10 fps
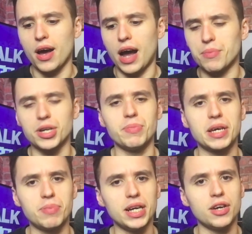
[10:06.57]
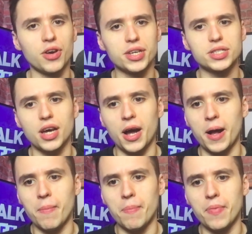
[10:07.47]
I'm going to be completely honest,
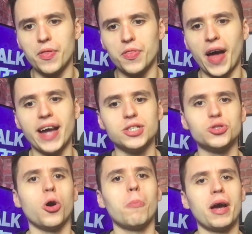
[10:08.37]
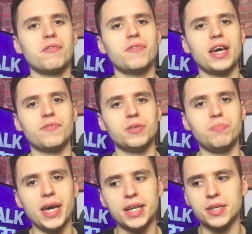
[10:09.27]
that is not my favoured
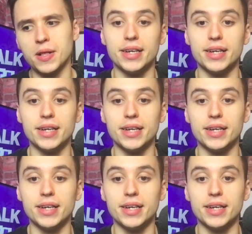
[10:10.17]
bid.